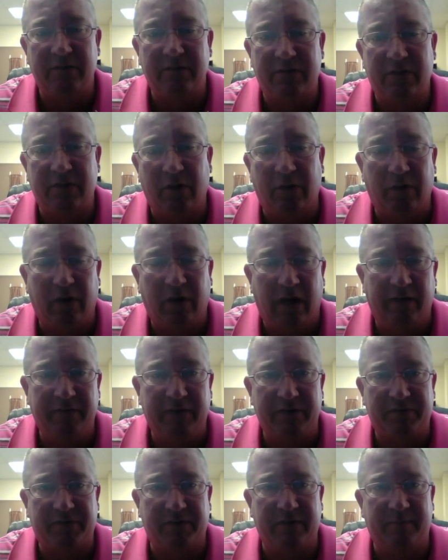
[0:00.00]
So
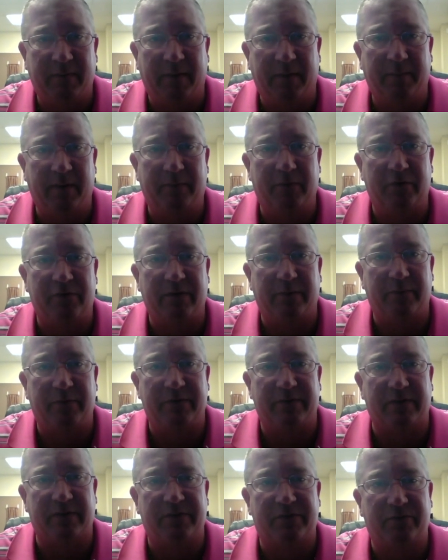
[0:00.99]
obviously my membership
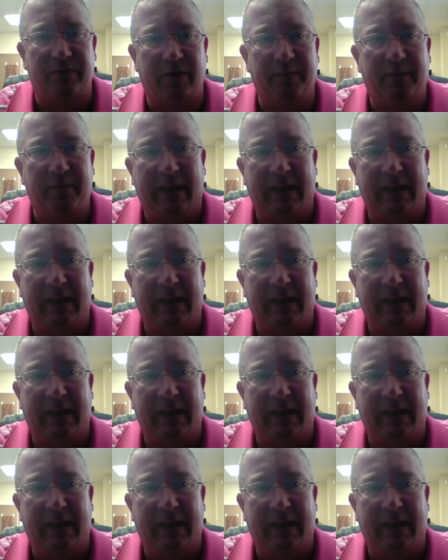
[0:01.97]
was extremely